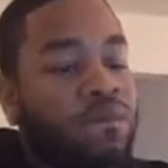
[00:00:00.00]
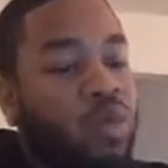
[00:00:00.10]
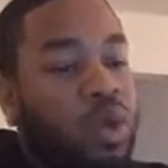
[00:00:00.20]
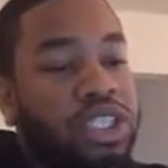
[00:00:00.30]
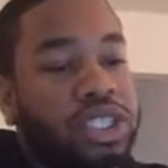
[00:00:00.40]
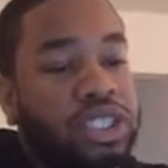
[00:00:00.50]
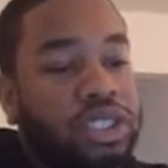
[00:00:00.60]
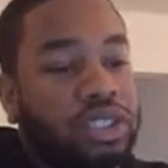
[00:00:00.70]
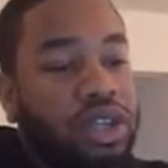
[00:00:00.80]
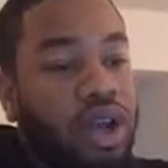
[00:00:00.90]
which,
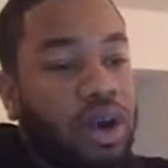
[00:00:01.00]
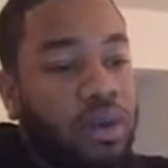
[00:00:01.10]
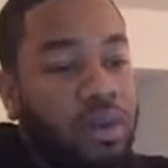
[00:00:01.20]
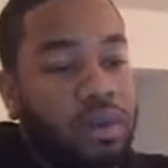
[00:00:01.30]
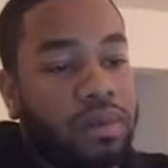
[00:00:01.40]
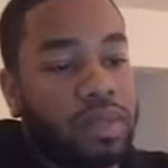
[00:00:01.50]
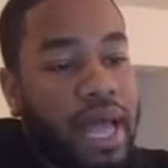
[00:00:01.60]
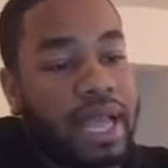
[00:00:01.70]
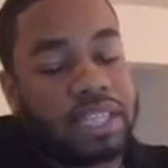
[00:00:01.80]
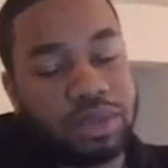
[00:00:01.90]

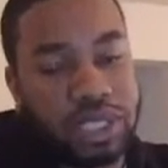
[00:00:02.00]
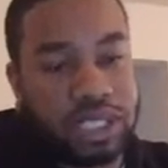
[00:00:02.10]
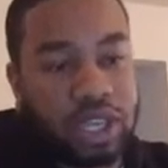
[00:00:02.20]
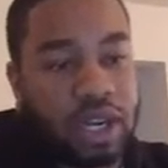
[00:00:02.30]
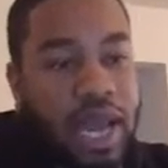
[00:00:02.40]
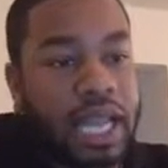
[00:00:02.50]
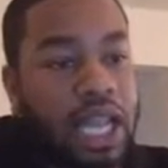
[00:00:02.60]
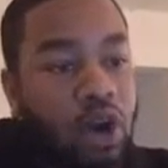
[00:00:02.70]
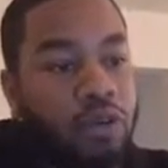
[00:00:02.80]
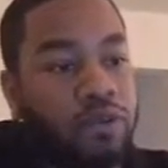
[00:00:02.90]
I guess was considered kind of
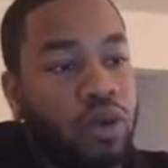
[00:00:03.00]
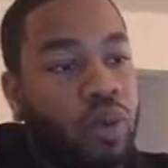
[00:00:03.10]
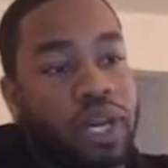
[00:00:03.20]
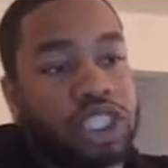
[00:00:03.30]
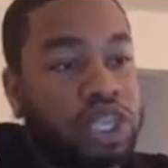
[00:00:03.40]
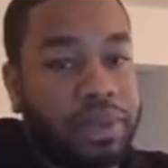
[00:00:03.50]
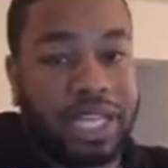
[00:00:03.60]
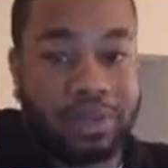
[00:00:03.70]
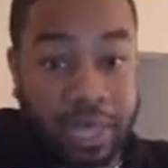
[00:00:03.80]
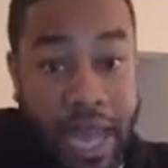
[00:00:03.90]
low for what it should be.
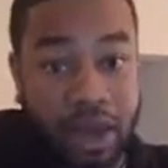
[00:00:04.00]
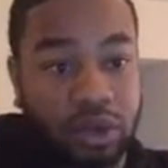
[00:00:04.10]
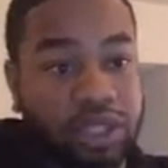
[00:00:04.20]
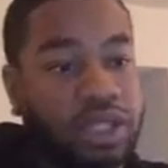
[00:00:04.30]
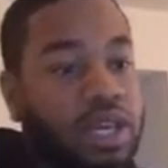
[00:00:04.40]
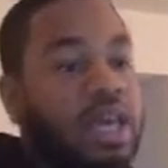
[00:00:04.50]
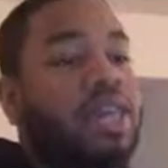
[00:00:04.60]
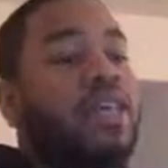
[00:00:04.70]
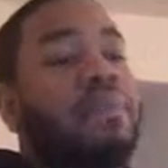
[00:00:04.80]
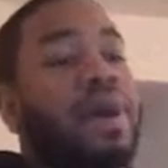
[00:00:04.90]
It's McDonald's.
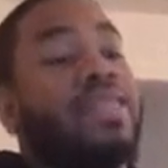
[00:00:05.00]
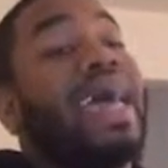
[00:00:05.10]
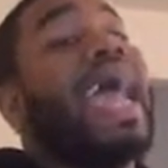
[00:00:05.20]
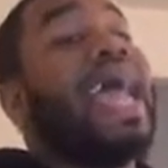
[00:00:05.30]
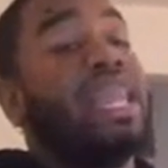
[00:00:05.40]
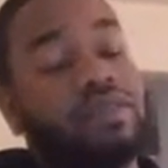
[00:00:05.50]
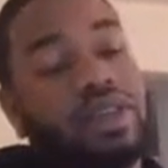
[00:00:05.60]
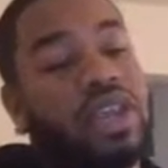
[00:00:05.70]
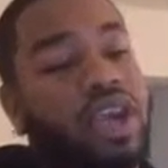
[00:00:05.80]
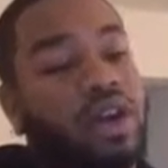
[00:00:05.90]
Then by the end of the
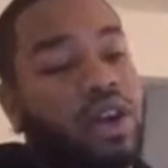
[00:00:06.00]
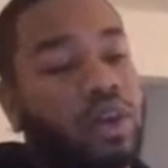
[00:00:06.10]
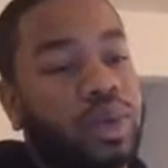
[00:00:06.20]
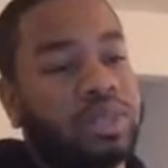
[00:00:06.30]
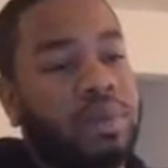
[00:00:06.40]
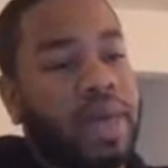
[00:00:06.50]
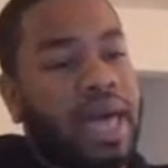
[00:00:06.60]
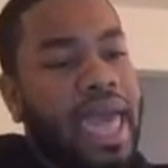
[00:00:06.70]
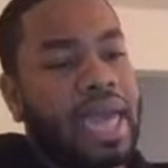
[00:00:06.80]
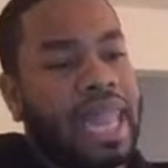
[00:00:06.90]
year, it was
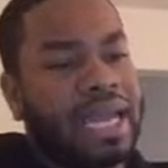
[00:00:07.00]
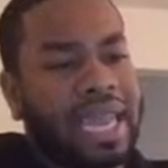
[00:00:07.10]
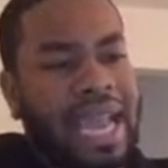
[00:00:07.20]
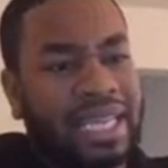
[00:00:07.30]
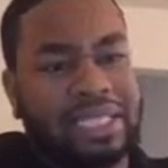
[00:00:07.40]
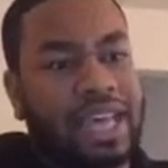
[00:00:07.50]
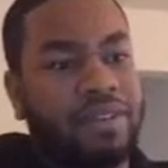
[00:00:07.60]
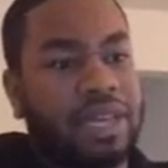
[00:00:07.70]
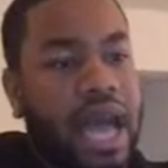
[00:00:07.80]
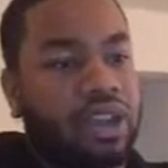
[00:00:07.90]
at like
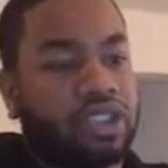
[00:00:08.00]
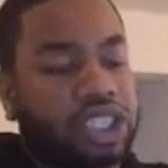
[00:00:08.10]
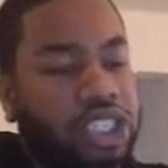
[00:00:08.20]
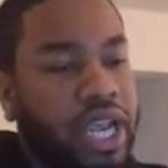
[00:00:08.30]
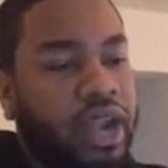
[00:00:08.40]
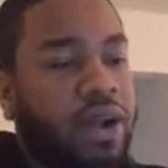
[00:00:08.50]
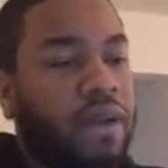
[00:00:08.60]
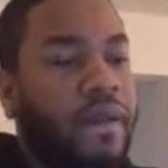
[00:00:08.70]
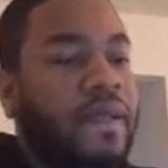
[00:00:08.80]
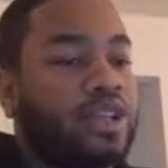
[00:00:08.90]
$97 a share.
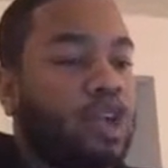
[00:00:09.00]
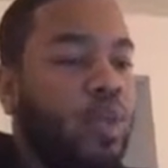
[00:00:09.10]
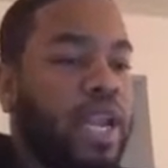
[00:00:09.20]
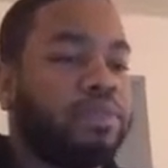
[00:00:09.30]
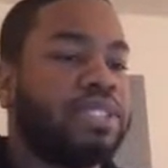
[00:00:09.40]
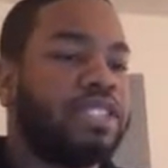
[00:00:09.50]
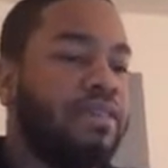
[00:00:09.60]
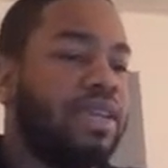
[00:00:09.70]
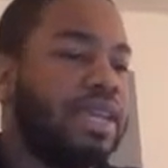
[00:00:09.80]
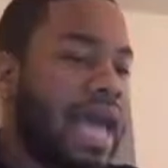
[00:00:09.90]
So it went up
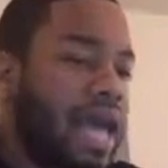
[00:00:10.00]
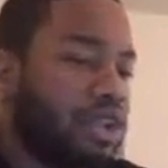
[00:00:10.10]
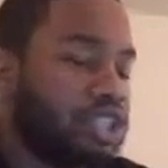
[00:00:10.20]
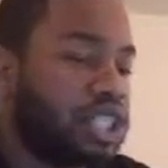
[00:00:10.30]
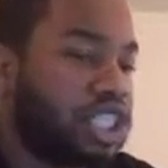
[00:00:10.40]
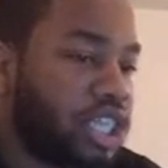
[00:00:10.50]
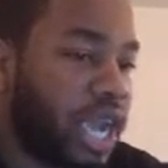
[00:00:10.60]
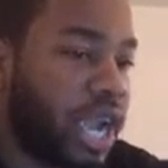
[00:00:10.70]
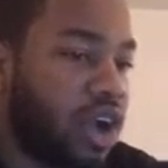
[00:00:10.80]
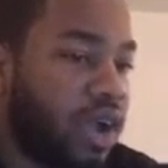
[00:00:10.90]
$7 a
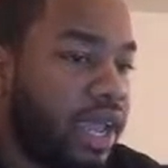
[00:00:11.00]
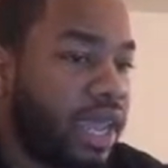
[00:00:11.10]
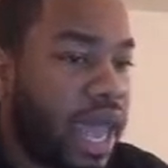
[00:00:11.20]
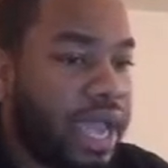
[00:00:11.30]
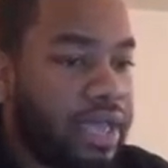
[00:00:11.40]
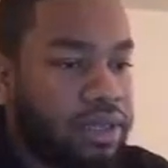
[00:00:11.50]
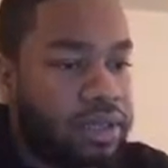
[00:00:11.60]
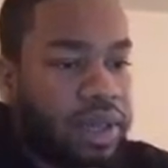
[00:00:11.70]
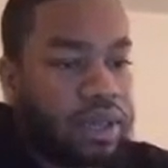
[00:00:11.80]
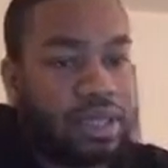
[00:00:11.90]
share in like
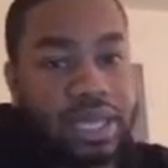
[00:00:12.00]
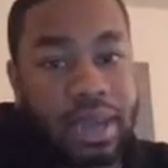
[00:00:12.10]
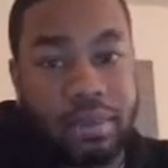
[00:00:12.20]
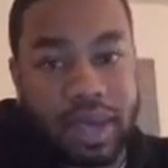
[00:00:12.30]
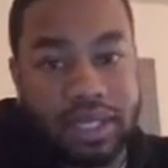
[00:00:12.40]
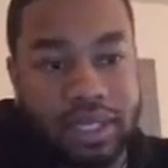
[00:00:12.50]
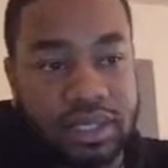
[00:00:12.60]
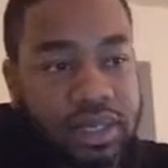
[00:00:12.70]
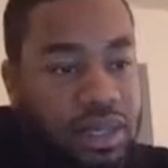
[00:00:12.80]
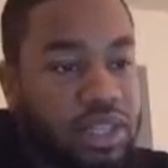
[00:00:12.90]
10 months.
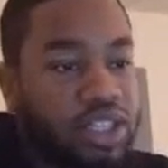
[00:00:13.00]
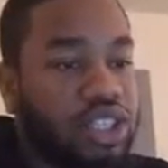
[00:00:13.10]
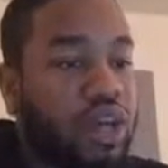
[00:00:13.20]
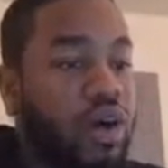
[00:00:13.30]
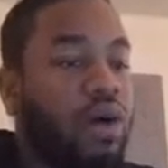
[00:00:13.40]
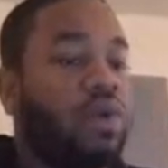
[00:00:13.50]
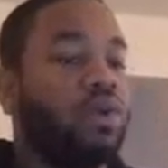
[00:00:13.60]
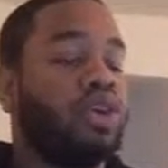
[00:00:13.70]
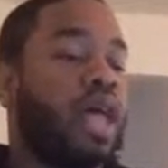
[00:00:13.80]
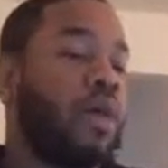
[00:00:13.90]

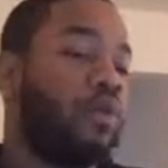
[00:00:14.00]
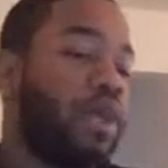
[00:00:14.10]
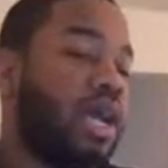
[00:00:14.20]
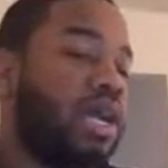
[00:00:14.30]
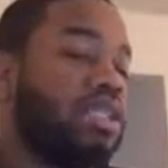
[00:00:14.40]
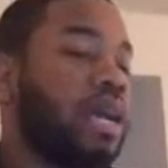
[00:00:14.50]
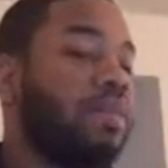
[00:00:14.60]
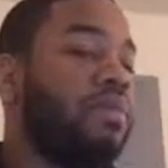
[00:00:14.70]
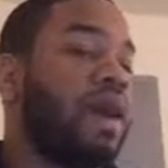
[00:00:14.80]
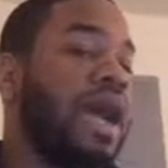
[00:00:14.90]
So, that would be a good time
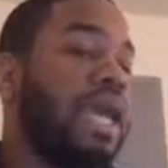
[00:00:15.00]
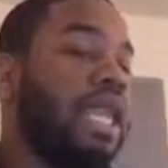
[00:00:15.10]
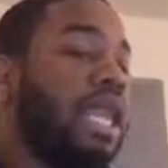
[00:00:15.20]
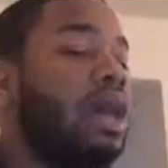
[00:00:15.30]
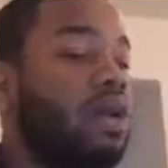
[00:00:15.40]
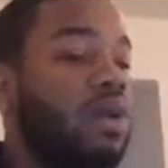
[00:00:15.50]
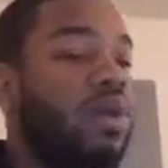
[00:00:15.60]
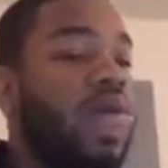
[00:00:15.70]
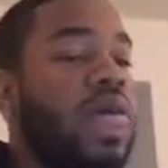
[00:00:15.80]
to buy it low